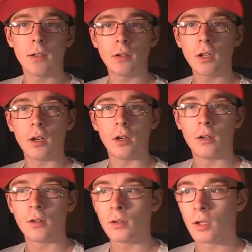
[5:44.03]
know,
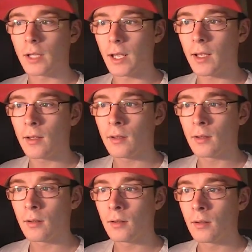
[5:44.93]
okay?
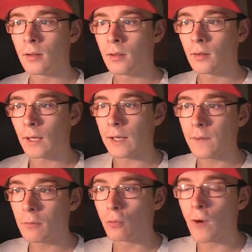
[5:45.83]
Like, if
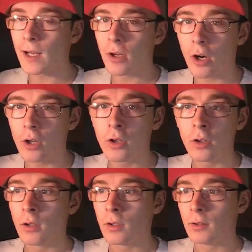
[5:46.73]
it were record,
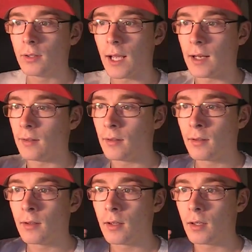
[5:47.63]
then
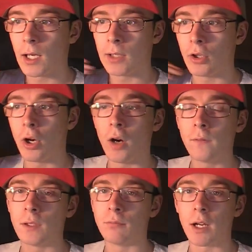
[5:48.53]
I don't
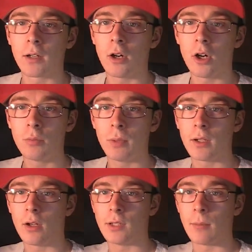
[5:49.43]
often record
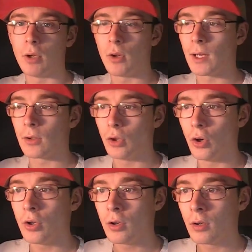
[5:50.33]
because I'm not that
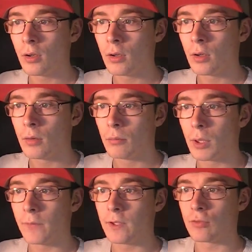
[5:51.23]
good.
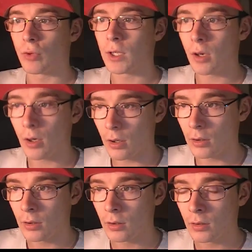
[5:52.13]
But if it's record,